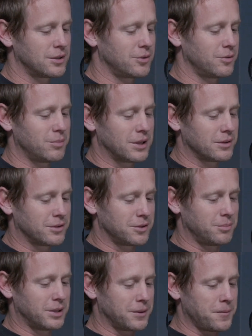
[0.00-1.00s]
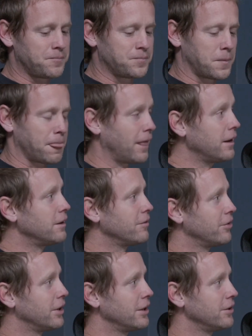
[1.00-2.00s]
I know we've been a little bit in
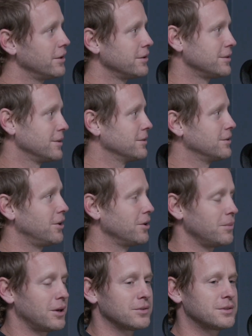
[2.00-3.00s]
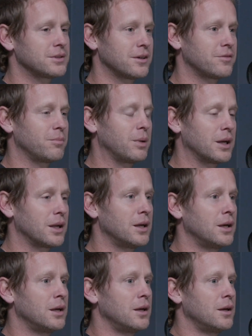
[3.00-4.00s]
different areas and talking about stuff, but
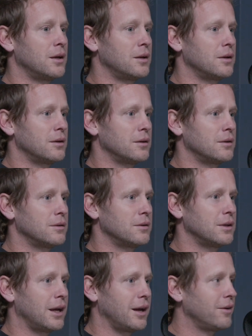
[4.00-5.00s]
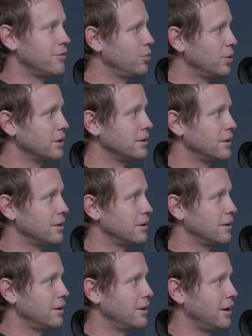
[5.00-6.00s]
everyone
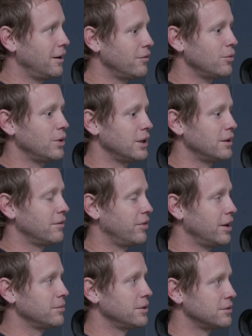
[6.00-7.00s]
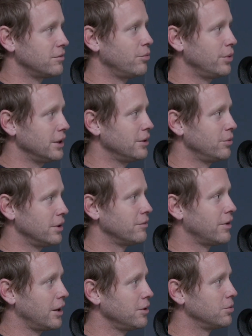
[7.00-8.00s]
everyone in the family is really, really
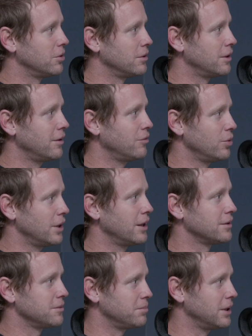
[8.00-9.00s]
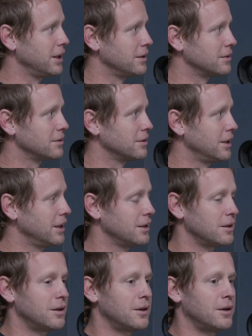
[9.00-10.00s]
valuable. Everyone has a place.
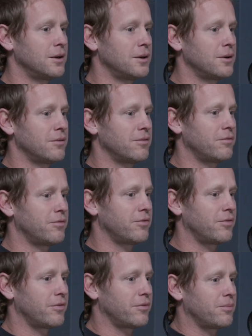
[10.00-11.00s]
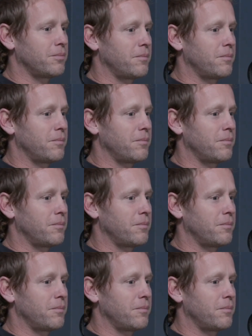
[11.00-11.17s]
And f-